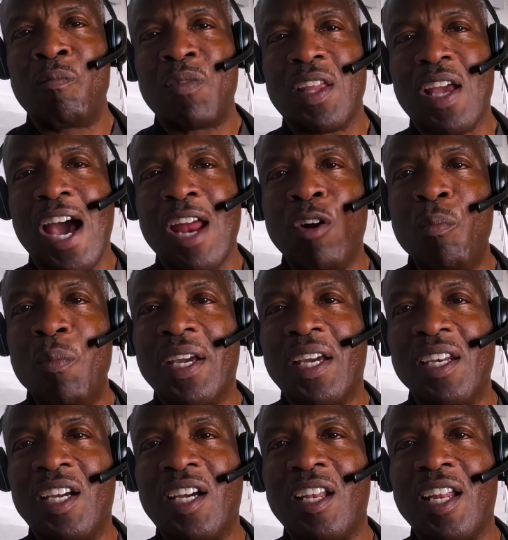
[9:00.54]
Now, I don't make
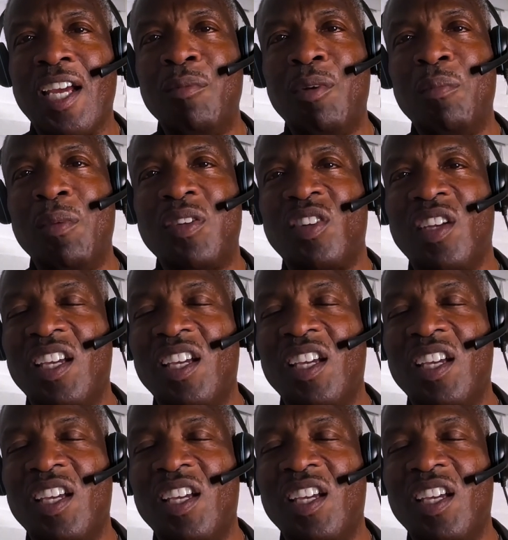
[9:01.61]
any claim that Mr.